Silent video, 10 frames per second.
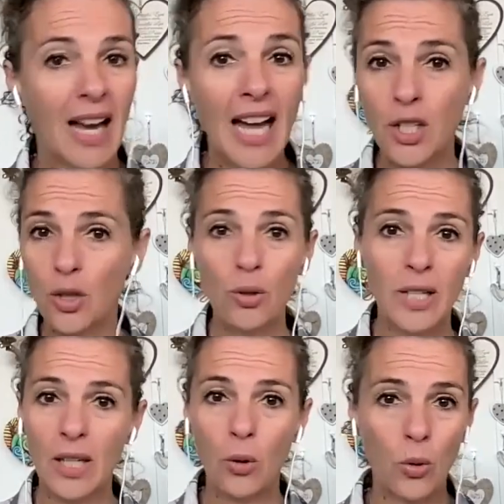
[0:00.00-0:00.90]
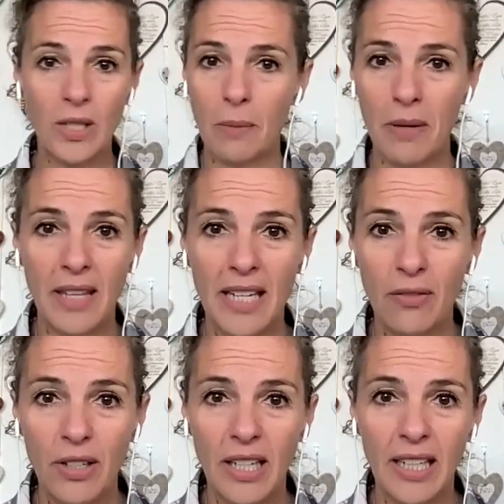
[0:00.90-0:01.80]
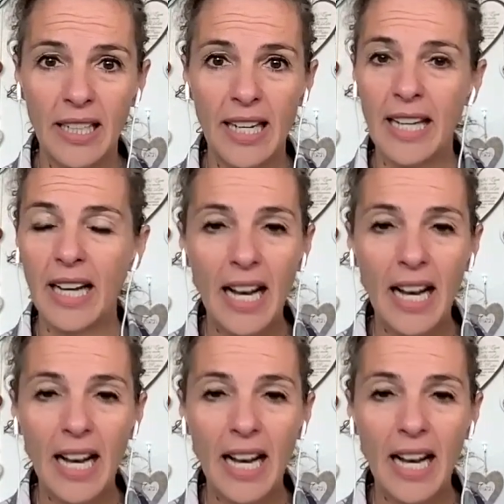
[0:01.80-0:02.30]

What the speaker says: I too get caught up in that every now and again.